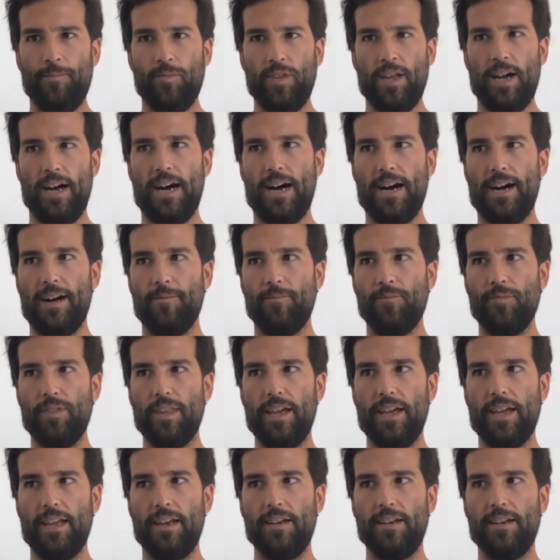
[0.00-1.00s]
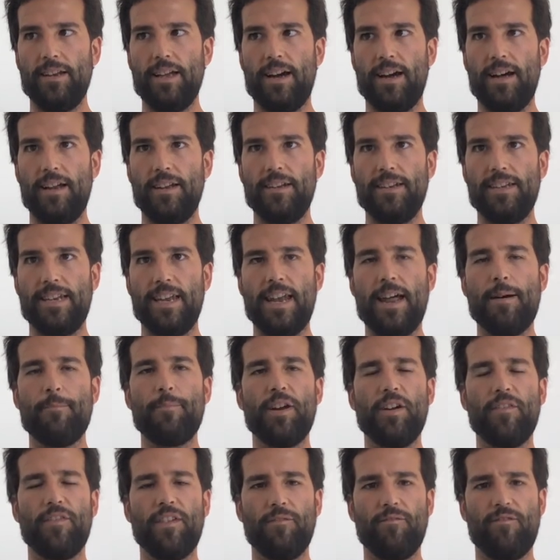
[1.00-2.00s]
the
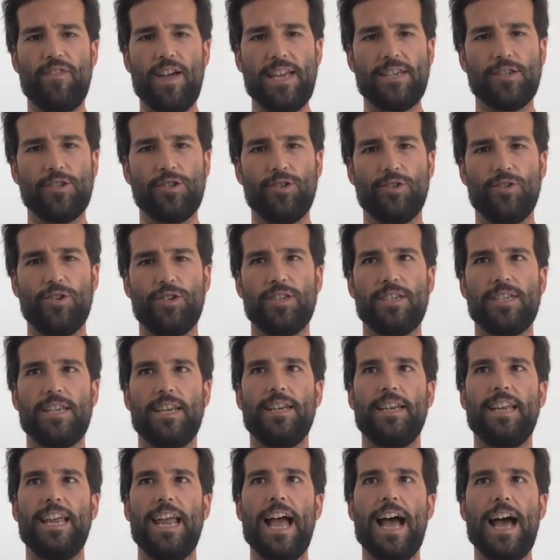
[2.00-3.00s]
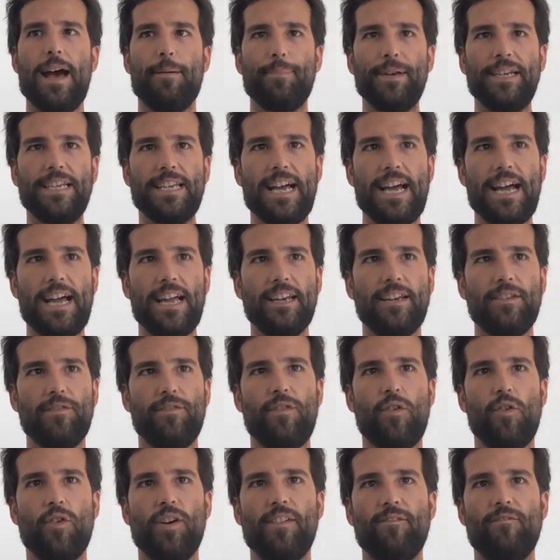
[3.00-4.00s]
number of investors and the appetite
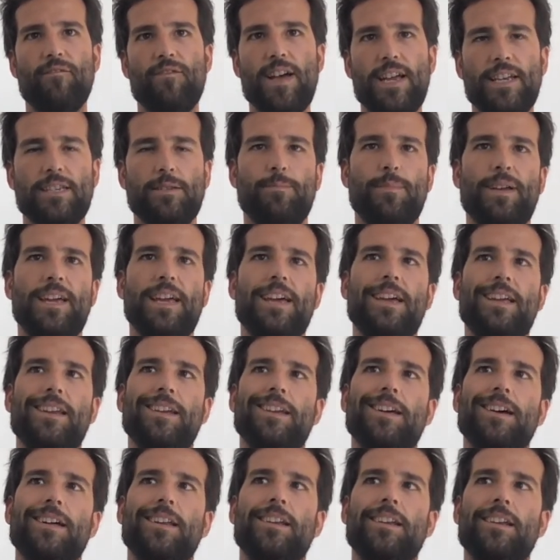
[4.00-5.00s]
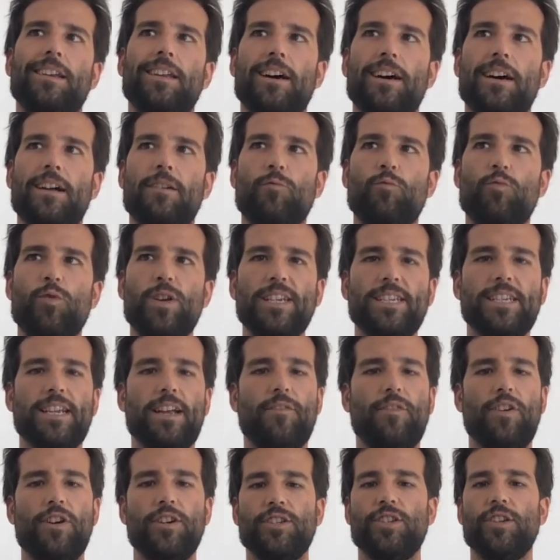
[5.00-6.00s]
for investment and risk
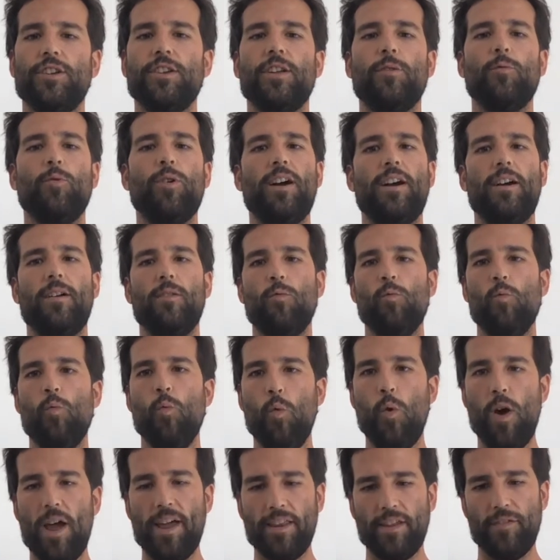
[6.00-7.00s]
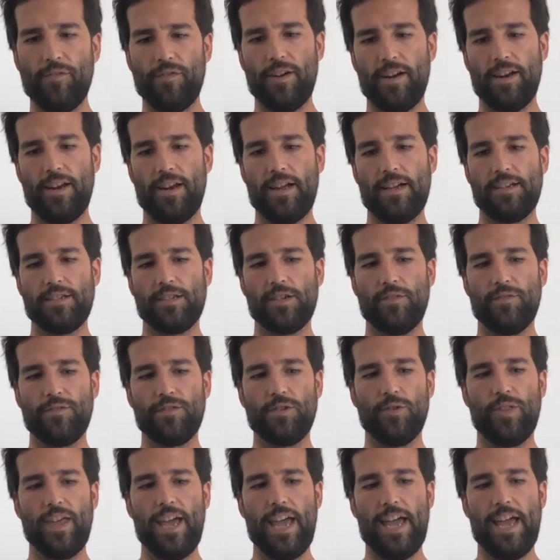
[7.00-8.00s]
aversion, they were way different as of
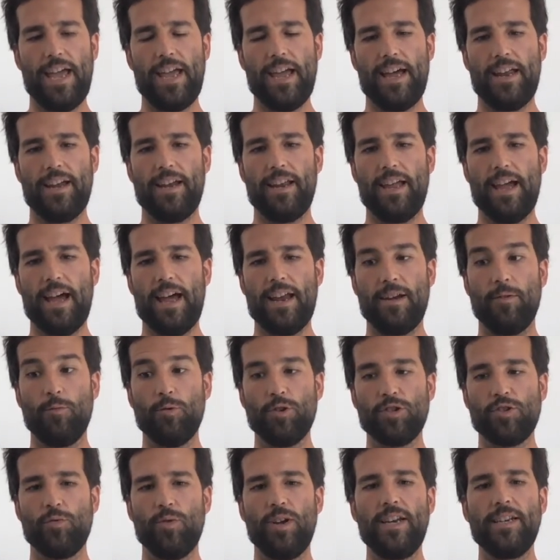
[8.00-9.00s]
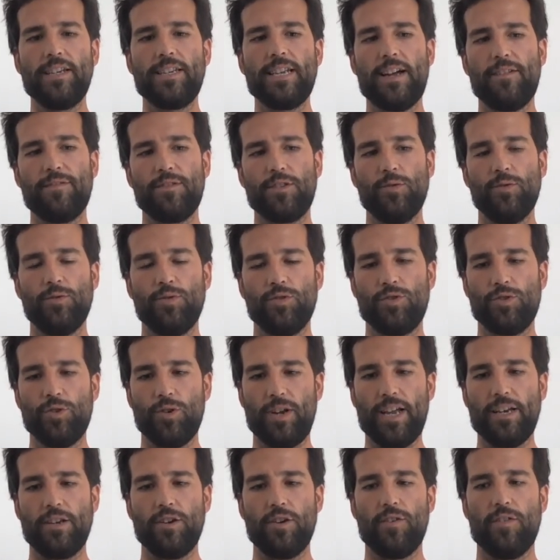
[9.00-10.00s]
today. And it was really tough to
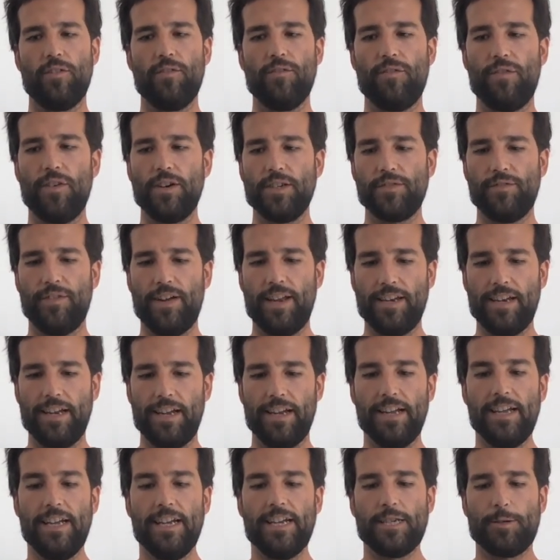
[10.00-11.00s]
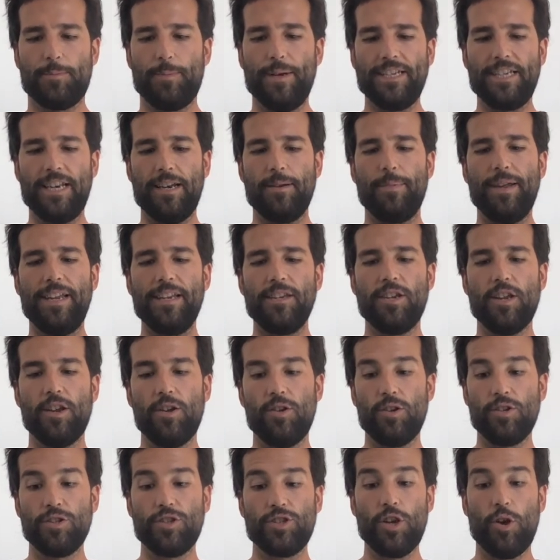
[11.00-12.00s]
get your first funding, especially being
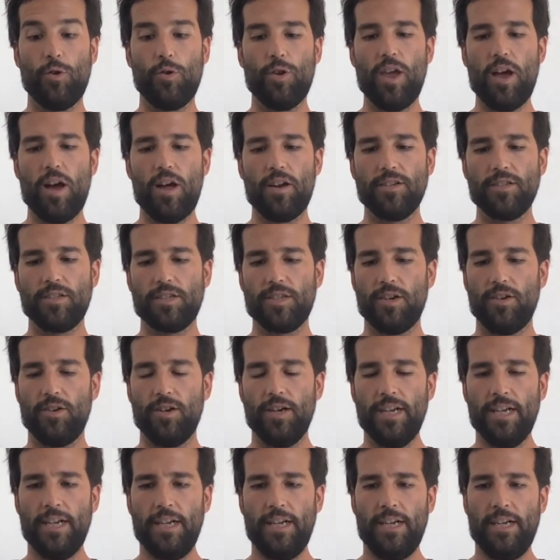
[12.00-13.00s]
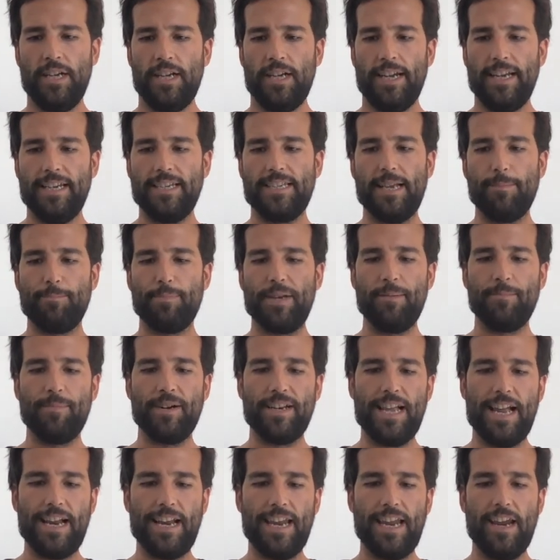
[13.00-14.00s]
so young. So in
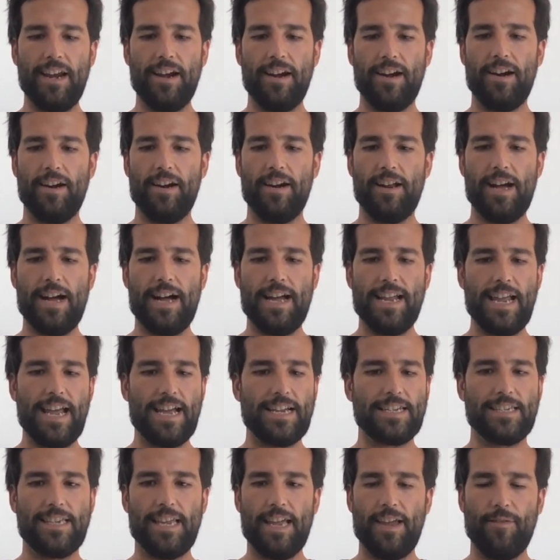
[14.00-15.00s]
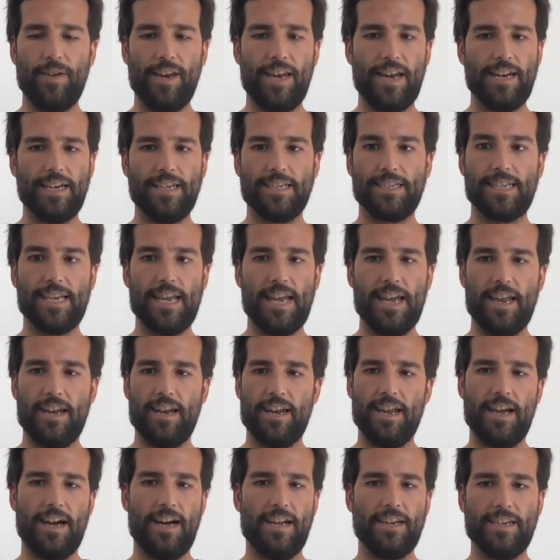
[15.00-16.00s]
September that year, I asked David and I
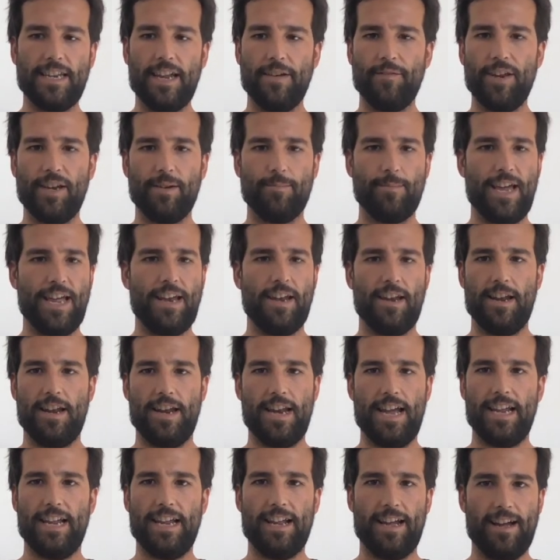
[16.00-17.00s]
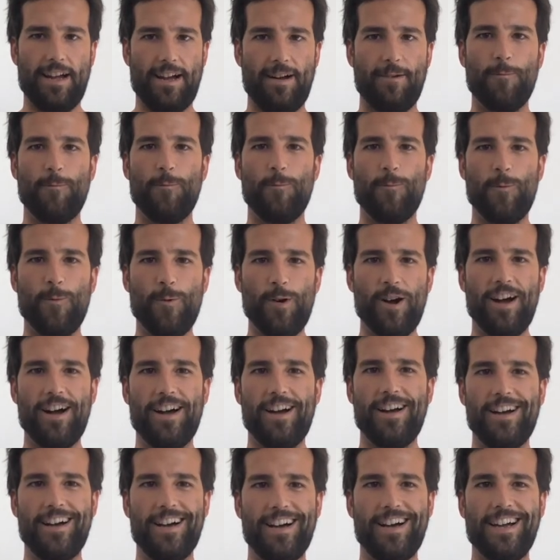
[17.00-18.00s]
said, David, man, like,
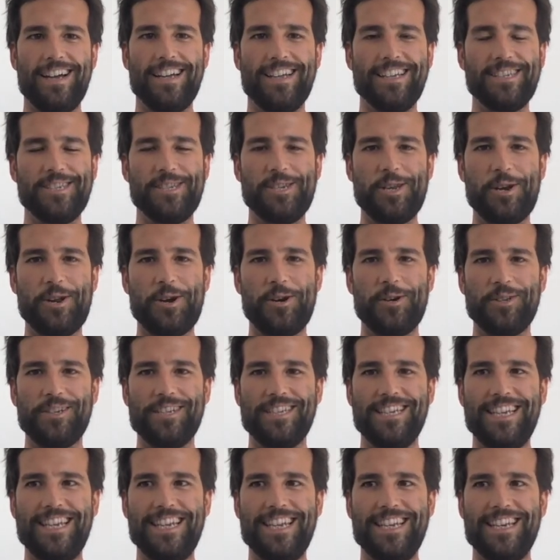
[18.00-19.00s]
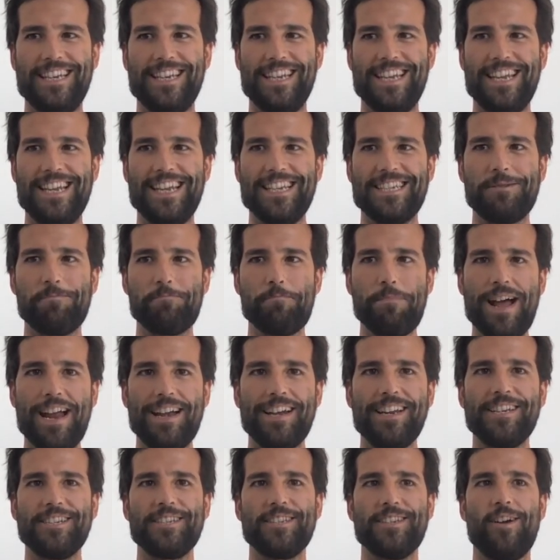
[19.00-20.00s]
the
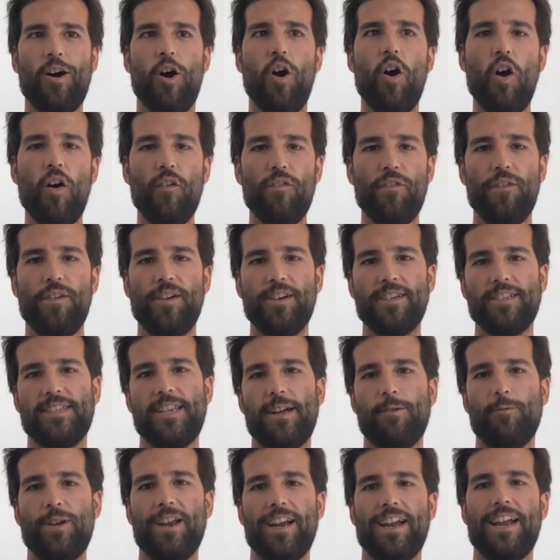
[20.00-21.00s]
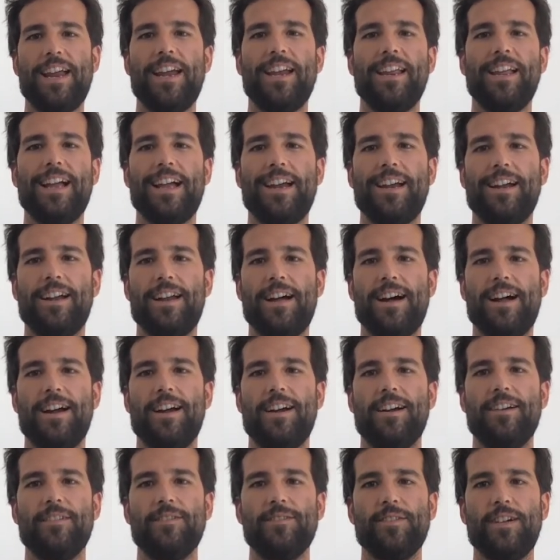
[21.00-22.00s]
Spanish offers that we're getting
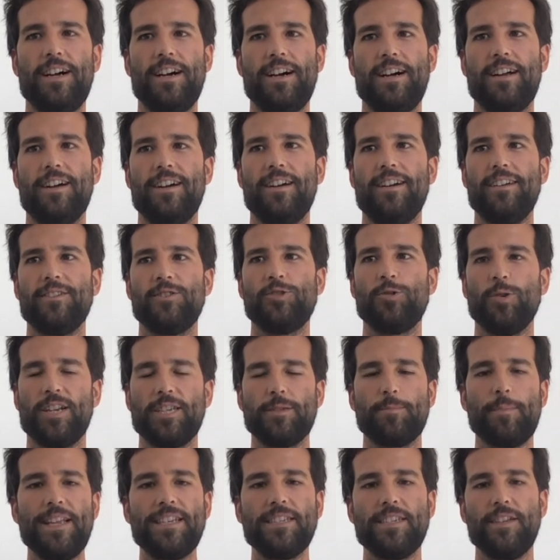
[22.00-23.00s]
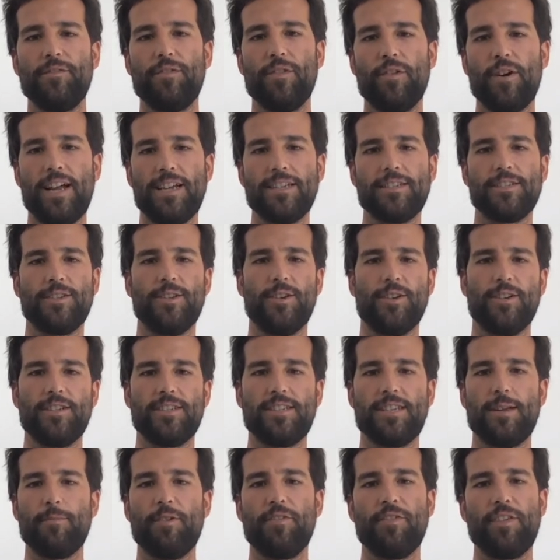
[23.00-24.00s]
are too expensive for us.
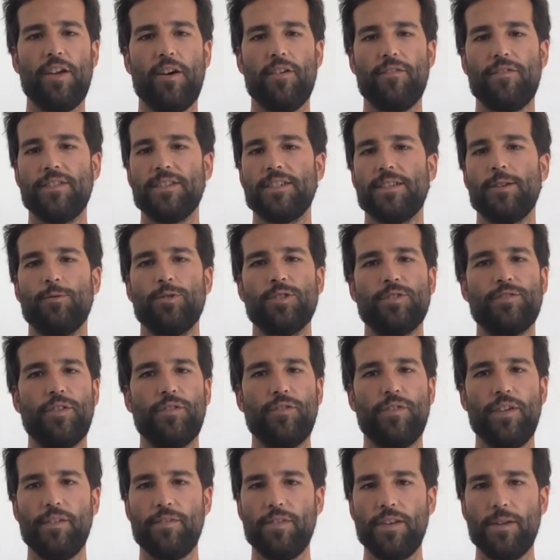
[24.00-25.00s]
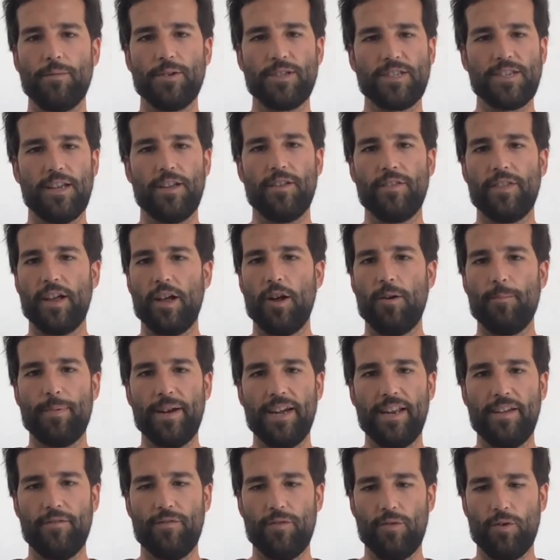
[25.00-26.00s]
Some of the offers go for 50% of the
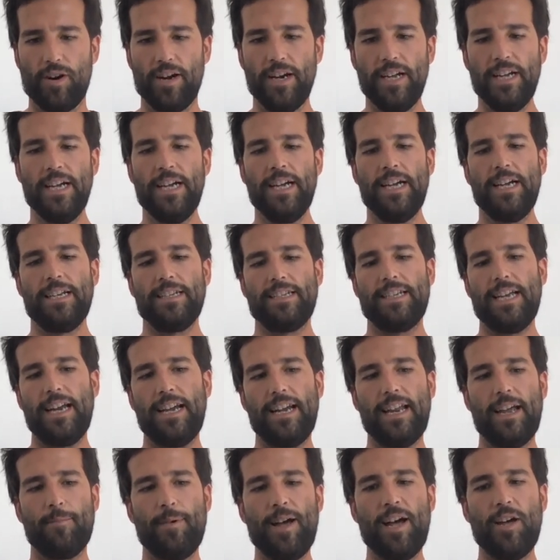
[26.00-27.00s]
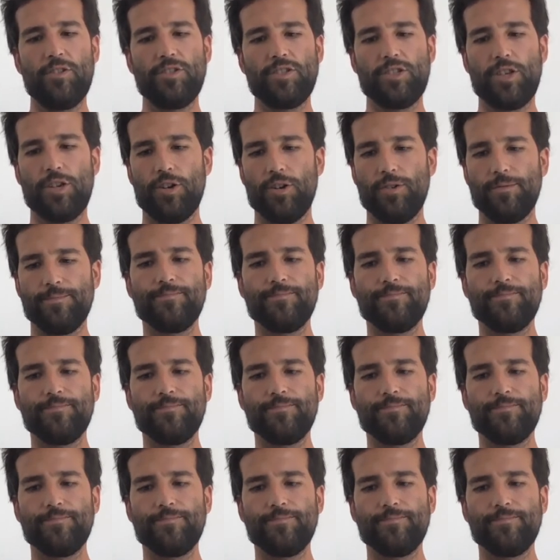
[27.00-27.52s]
company for tiny amounts.